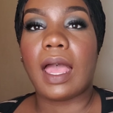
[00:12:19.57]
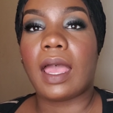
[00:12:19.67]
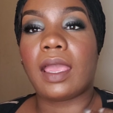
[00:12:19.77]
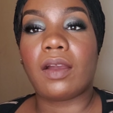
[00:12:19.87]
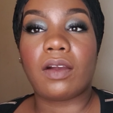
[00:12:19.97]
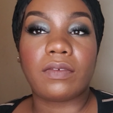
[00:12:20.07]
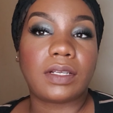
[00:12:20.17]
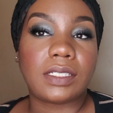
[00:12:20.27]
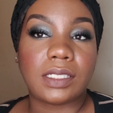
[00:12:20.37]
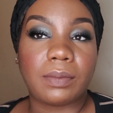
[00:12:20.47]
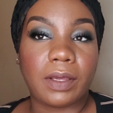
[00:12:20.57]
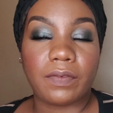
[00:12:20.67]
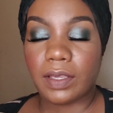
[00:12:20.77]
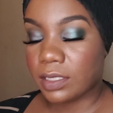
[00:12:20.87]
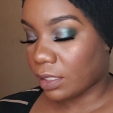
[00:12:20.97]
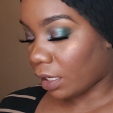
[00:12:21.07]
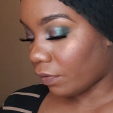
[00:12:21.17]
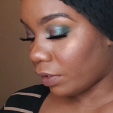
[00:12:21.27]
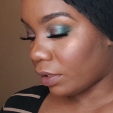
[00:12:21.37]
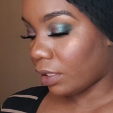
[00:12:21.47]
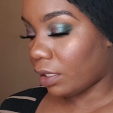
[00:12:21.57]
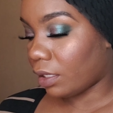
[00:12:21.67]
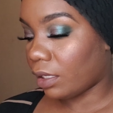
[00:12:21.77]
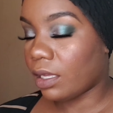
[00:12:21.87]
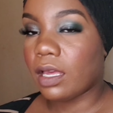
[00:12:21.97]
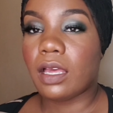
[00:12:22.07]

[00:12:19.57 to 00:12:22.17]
I had already set my face and everything.